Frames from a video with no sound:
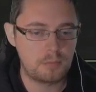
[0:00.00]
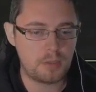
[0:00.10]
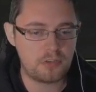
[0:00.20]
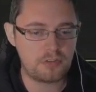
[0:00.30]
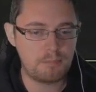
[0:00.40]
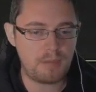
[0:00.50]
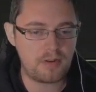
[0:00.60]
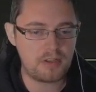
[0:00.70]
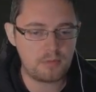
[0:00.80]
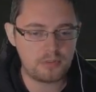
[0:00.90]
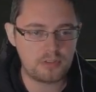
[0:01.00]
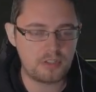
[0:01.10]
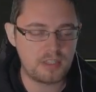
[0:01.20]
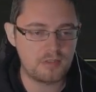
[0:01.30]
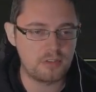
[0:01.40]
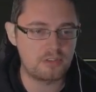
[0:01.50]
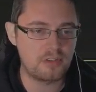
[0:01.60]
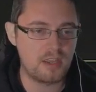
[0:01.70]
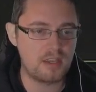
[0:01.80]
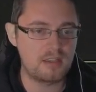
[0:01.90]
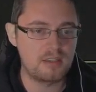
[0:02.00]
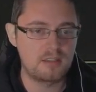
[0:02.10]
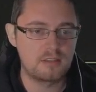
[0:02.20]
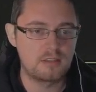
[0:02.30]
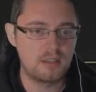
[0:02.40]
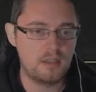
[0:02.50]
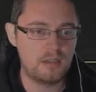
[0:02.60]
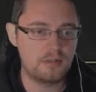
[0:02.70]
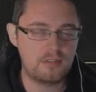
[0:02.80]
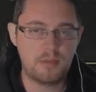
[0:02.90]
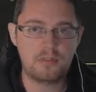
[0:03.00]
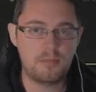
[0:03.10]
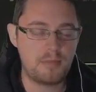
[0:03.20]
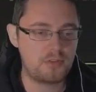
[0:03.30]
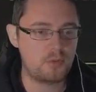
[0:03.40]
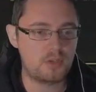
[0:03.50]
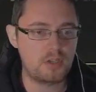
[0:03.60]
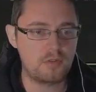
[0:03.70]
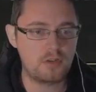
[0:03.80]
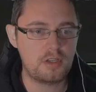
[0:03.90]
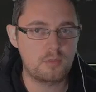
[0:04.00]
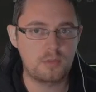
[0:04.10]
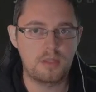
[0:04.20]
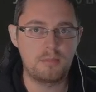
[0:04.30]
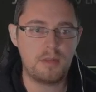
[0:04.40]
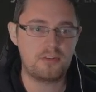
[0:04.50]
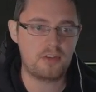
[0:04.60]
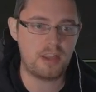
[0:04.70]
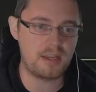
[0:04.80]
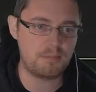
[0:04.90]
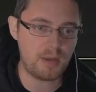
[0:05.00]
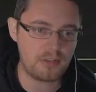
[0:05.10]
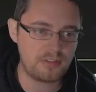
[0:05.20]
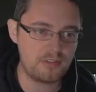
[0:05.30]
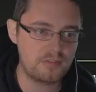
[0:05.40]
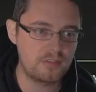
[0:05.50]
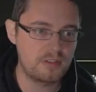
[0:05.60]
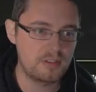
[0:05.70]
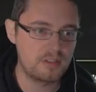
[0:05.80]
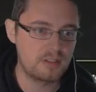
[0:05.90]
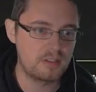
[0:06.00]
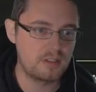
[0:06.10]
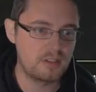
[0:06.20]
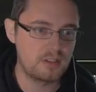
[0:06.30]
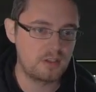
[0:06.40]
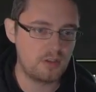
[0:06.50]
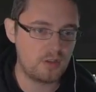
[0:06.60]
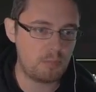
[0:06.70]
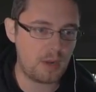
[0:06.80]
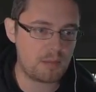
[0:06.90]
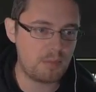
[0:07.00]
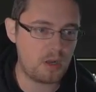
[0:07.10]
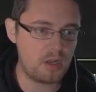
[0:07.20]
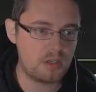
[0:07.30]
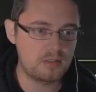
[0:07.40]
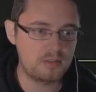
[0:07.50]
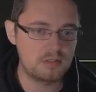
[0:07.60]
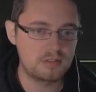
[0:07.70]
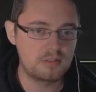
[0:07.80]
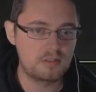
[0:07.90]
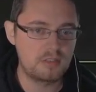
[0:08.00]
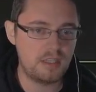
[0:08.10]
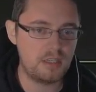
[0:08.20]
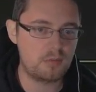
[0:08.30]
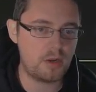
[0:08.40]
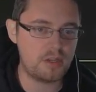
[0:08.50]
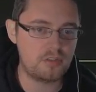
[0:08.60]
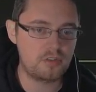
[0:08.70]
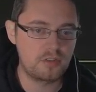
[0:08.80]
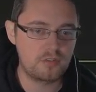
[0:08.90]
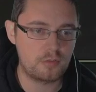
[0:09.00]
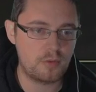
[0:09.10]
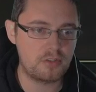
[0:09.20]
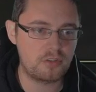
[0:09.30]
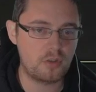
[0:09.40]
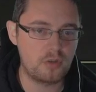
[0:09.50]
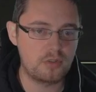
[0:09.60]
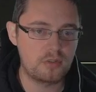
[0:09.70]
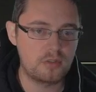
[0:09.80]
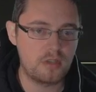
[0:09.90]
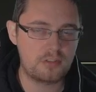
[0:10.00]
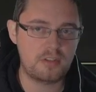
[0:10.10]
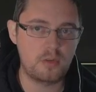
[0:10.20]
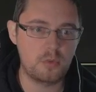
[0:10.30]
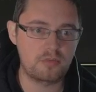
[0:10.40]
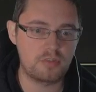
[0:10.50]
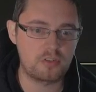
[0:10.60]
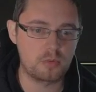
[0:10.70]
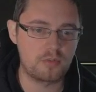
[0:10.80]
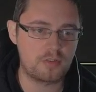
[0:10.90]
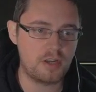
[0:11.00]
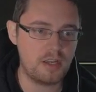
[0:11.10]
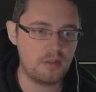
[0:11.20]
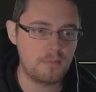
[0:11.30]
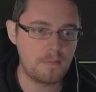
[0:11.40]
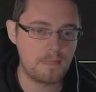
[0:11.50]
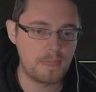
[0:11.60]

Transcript: Replenishing Barrier, which is going to give us a 10% Magicka recovery with the Magicka Aid passive. On the back bar, Inner Rage for a range taunt. Extended Ritual for a heal.